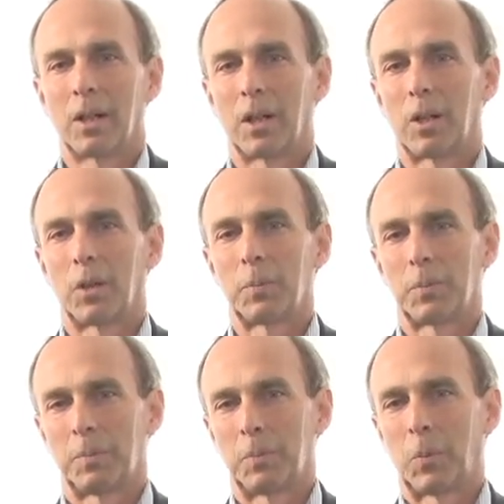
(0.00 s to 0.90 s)
uh,
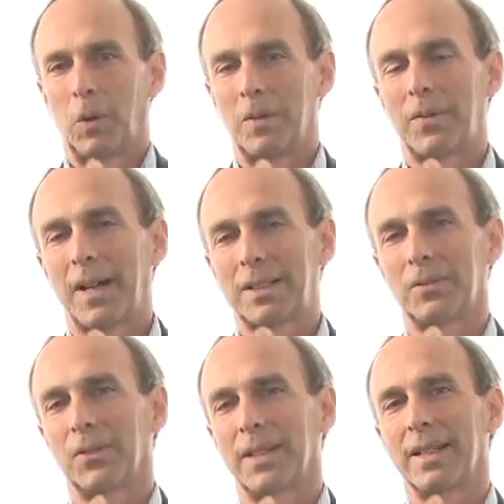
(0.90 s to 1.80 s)
more
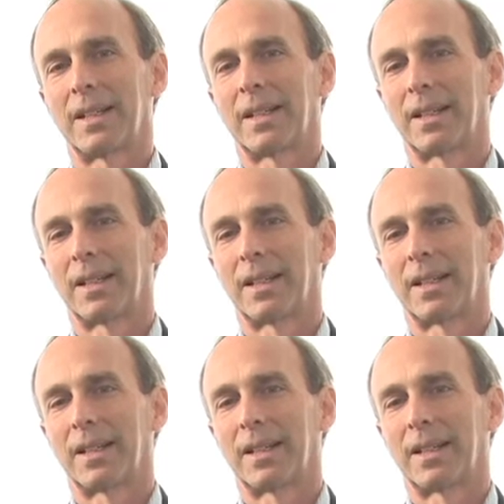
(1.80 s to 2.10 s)
effectively.